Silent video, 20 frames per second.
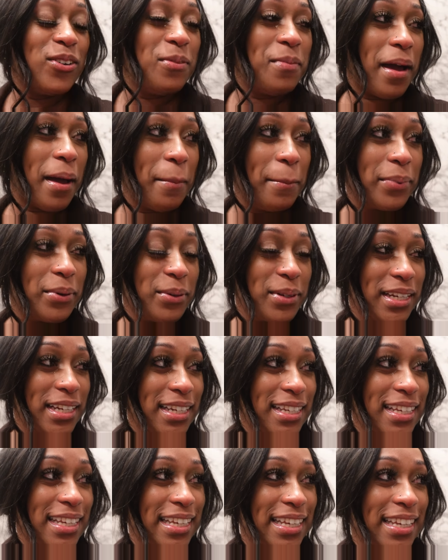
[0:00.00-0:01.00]
oh, my booty
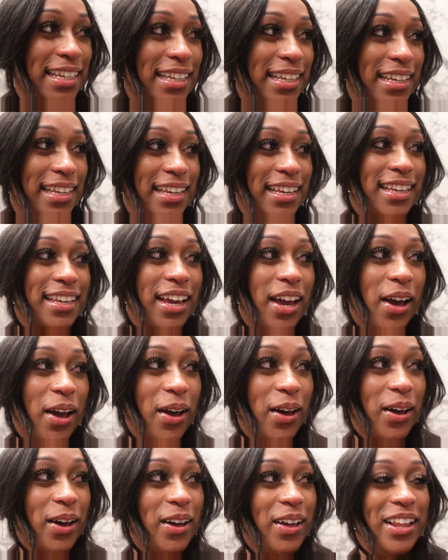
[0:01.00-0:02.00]
look good, y'all.